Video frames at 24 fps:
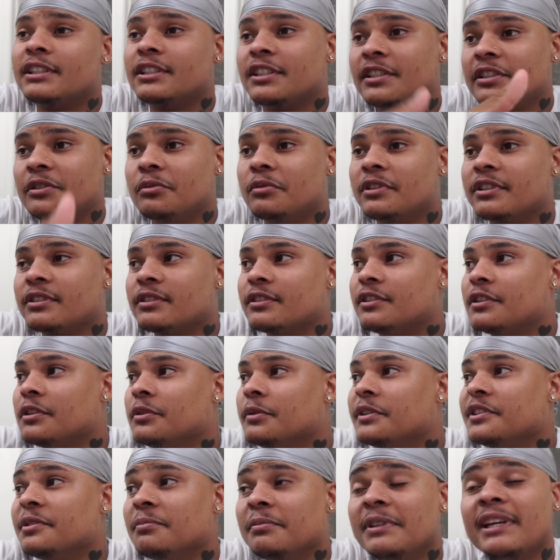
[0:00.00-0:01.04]
that she wants to
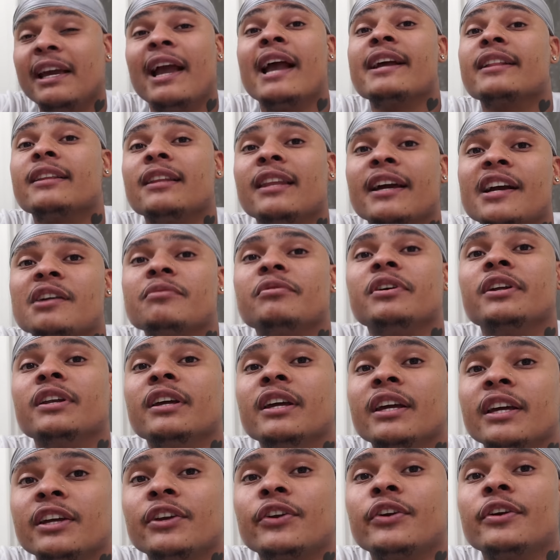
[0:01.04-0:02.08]
do is me acting like I'm
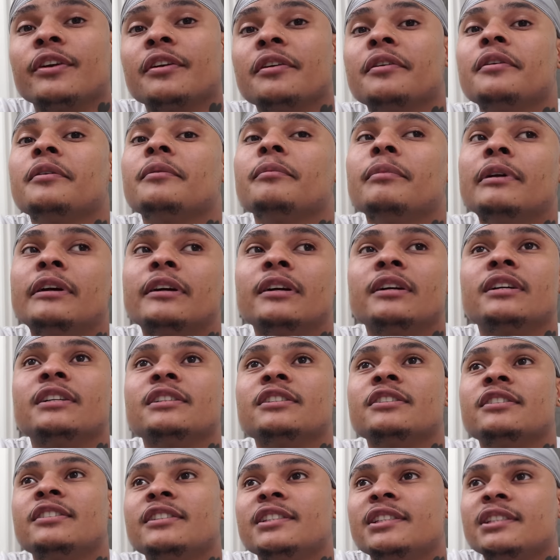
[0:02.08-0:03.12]
gonna hit her
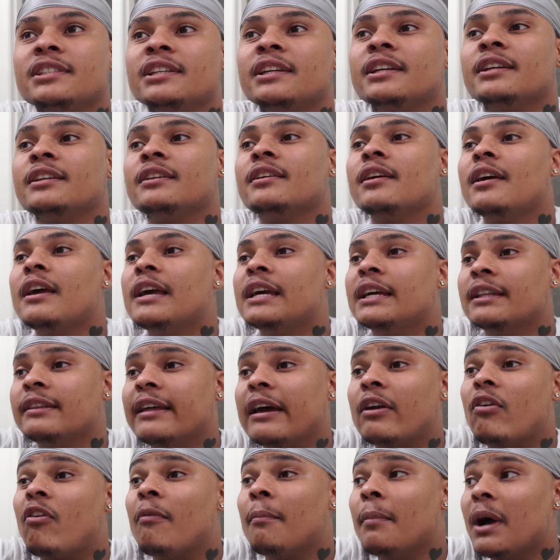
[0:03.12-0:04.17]
because she seen
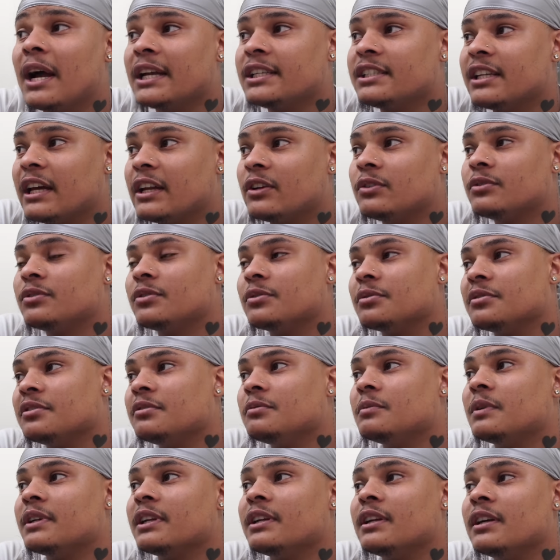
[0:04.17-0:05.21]
that on my channel, so
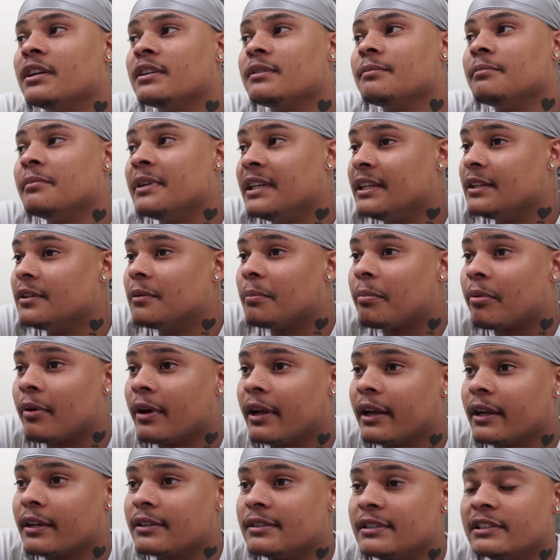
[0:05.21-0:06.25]
she wanted uh, me to
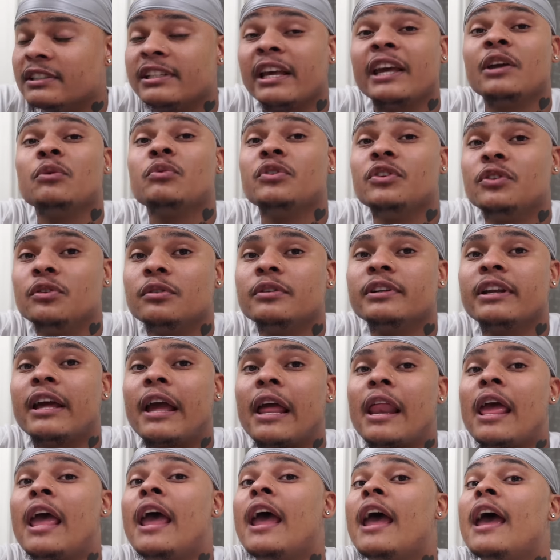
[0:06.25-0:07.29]
prank Zay with doing
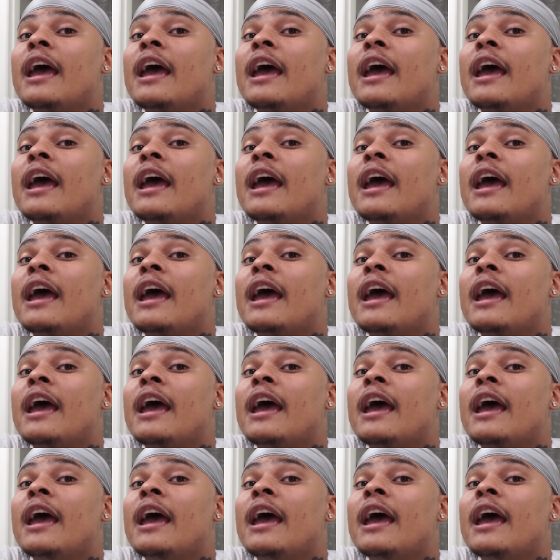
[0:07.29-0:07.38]
that.